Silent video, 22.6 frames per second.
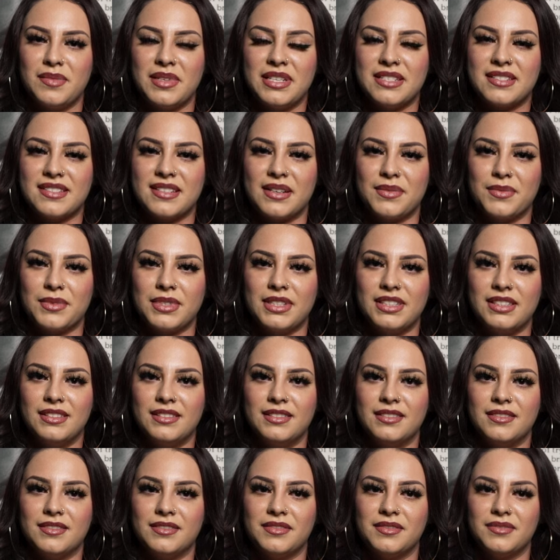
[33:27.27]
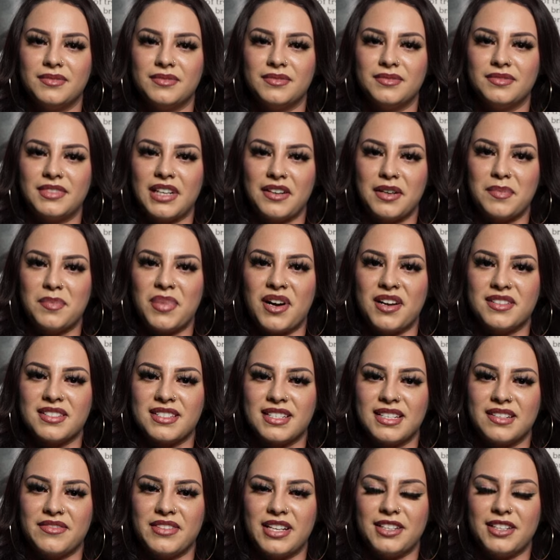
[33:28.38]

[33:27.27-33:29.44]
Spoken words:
be someone very positive.